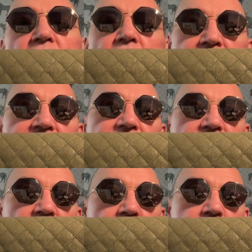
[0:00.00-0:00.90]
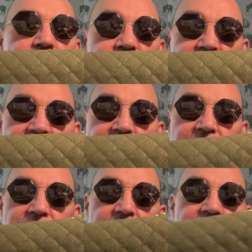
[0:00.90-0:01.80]
on the go,
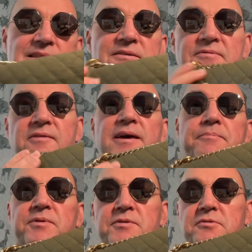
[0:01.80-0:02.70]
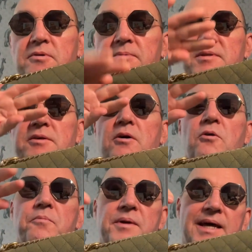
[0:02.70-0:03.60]
the flap you need to obviously
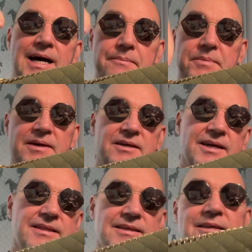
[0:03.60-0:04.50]
open up and get